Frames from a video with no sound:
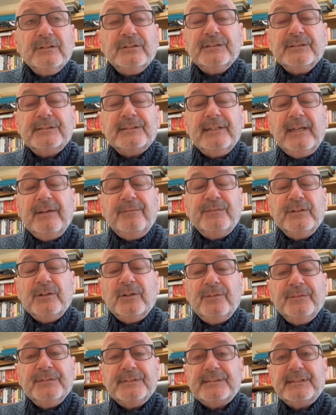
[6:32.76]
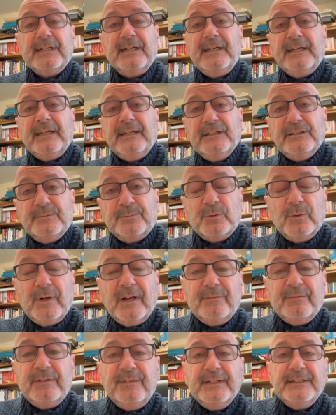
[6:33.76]
just left it on the stage, brought
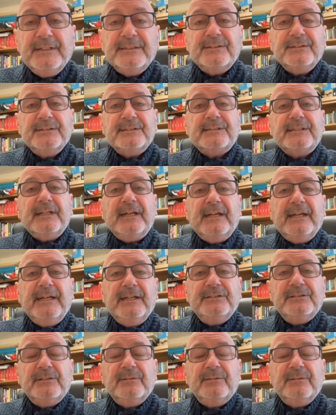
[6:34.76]
everything yeah. to the stage.